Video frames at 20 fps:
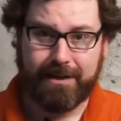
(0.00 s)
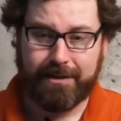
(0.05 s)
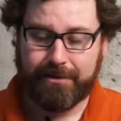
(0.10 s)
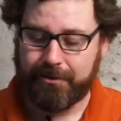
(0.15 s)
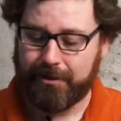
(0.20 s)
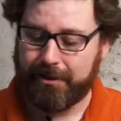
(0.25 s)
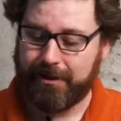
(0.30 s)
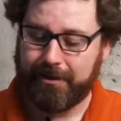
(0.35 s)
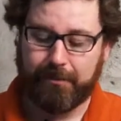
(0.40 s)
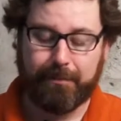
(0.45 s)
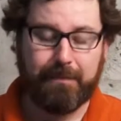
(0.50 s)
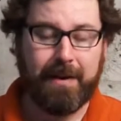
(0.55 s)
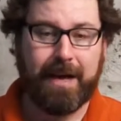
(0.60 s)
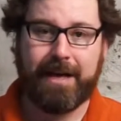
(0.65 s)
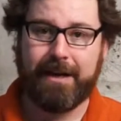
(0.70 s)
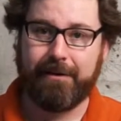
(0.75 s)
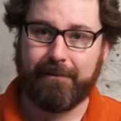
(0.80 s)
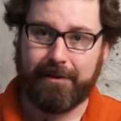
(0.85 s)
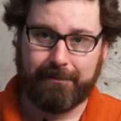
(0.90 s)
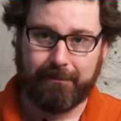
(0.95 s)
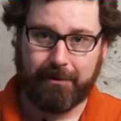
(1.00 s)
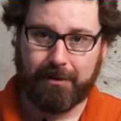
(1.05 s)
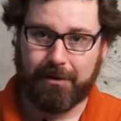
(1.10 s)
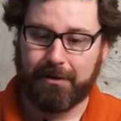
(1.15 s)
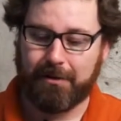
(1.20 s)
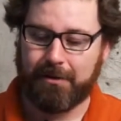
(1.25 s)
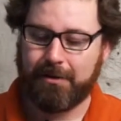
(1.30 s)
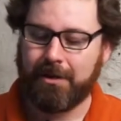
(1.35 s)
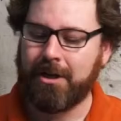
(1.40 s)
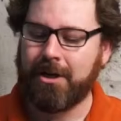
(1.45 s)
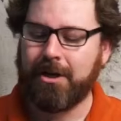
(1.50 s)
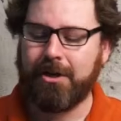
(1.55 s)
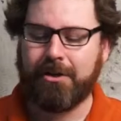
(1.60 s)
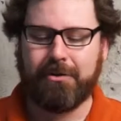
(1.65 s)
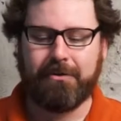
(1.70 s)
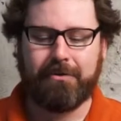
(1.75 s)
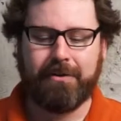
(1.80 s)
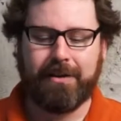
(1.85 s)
You can either pay to re-roll, you